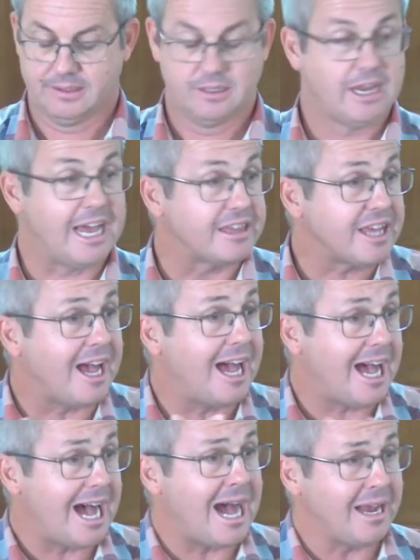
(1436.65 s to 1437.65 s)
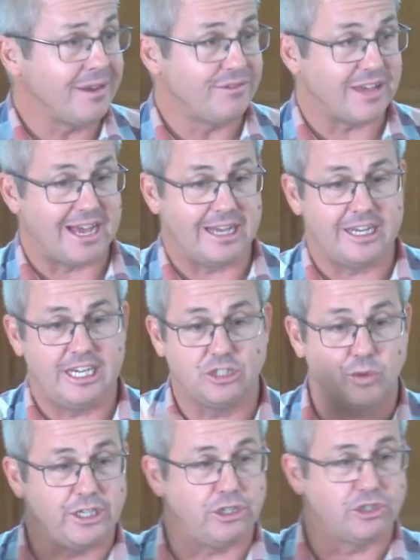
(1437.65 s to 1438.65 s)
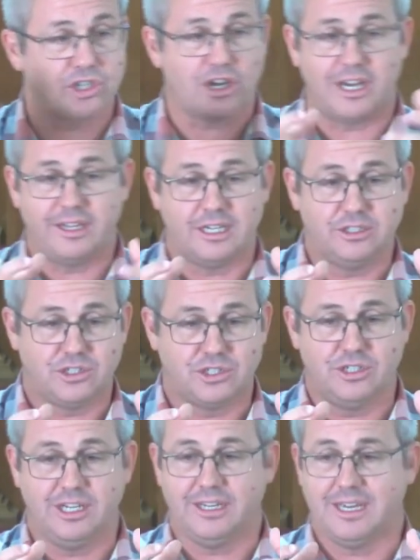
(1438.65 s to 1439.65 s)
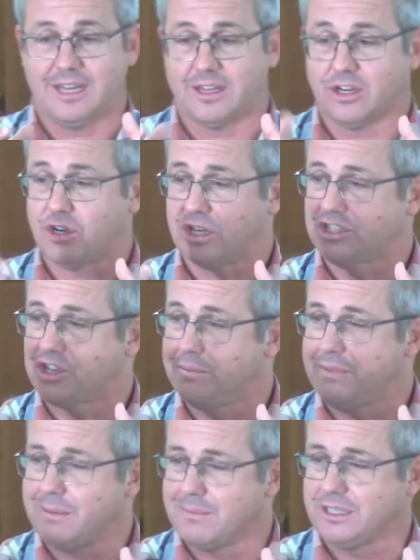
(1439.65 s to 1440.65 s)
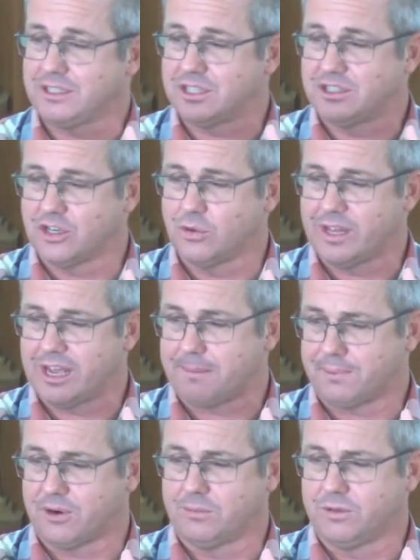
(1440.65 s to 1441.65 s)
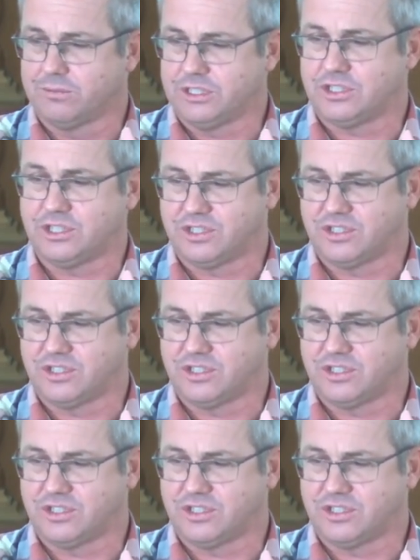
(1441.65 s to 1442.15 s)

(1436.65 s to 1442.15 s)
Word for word: At the heart of that is when you tie those two together God's commitment to deal with our problem, which is